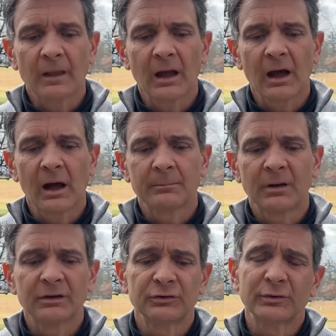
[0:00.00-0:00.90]

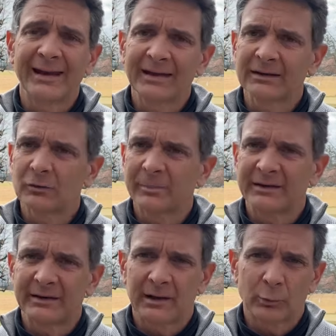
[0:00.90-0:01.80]
Um, you can get a little bit
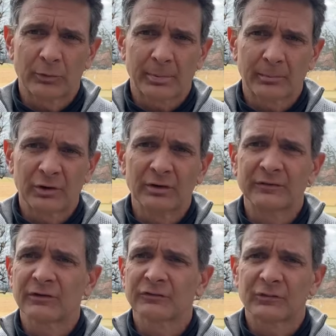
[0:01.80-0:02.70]
of yelling with Bermuda
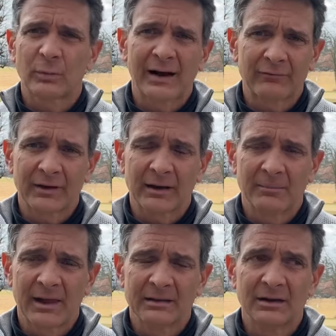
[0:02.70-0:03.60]
at this. That's why I
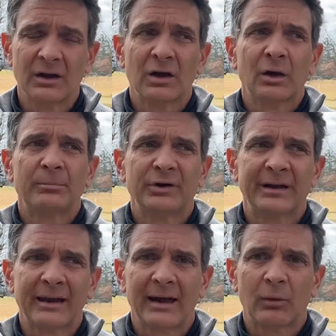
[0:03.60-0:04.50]
recommend
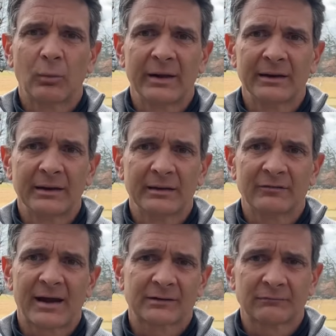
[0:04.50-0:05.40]
putting it out when it
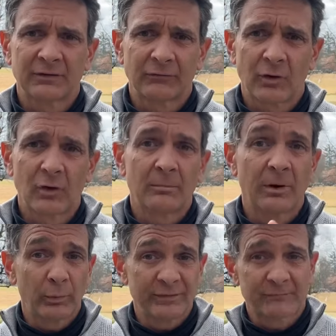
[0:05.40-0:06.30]
is actively growing.
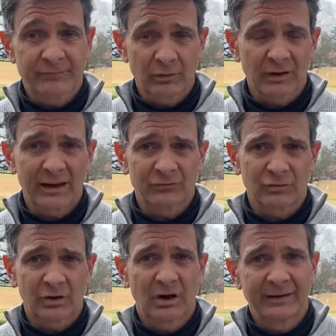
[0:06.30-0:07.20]
with the
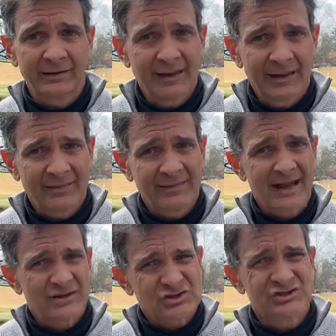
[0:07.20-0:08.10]
fertilizer on it,
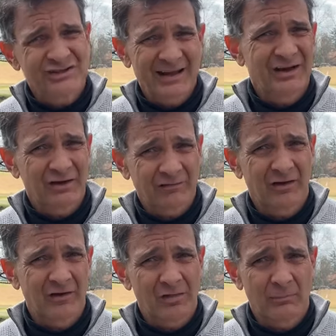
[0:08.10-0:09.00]
that should take care of a
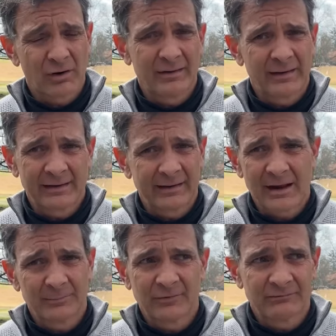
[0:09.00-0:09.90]
lot of the, any
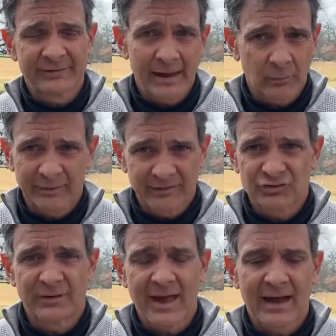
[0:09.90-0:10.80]
type of yellowing
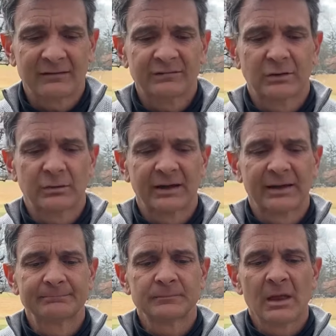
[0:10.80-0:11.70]
that you have,
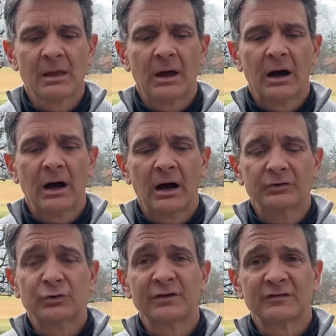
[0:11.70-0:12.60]
okay? Uh,
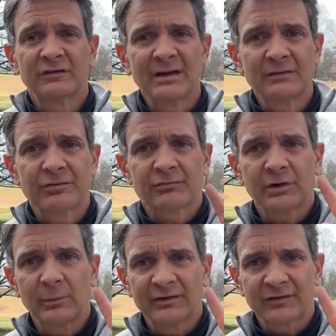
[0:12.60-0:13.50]
you can seed
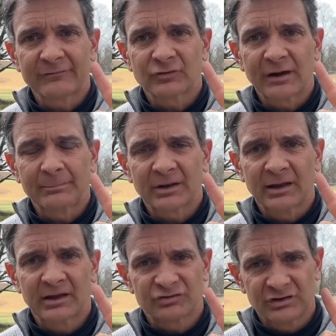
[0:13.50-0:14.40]
three weeks after
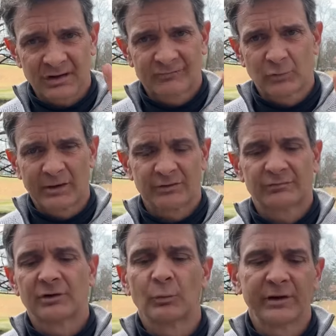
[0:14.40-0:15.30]
application. You have to wait
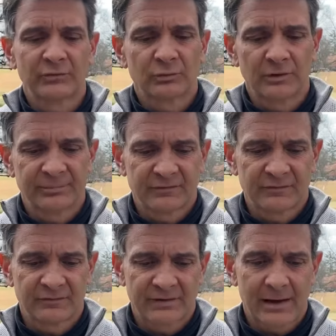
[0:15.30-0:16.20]
three weeks when you put
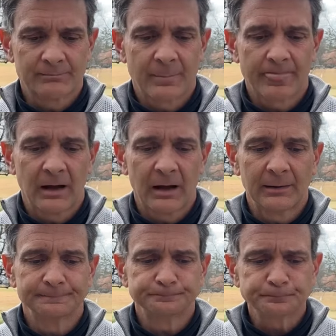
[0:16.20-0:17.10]
this out.
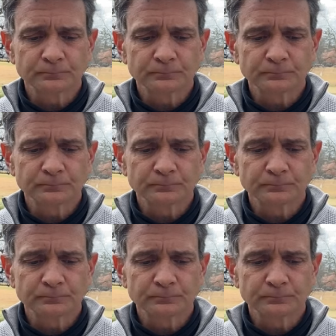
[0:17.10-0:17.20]
Um,